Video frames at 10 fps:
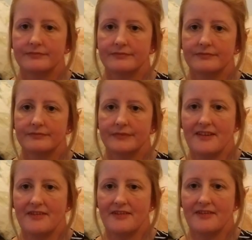I have
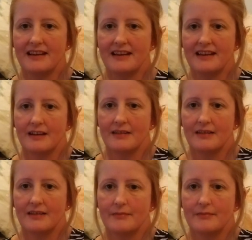had
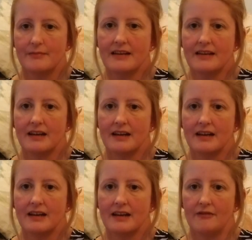many a
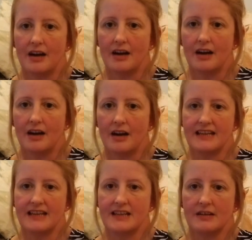
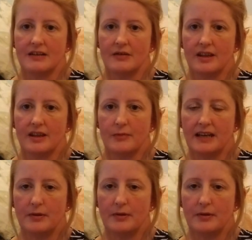conversation with
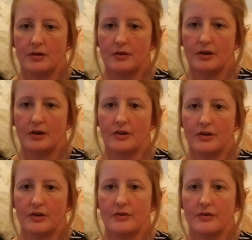people who
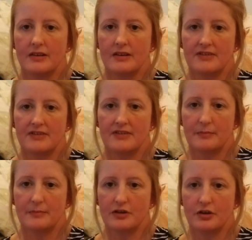suffer
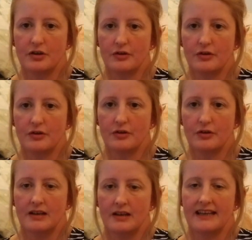medical
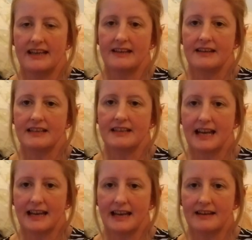things,
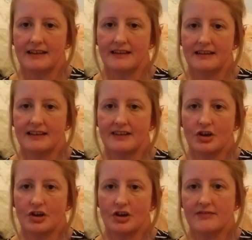and it's
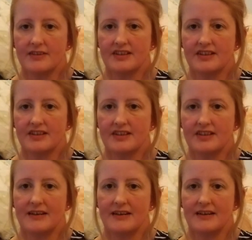kind of the
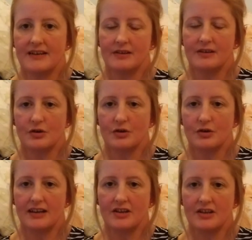same
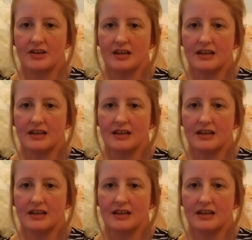situation,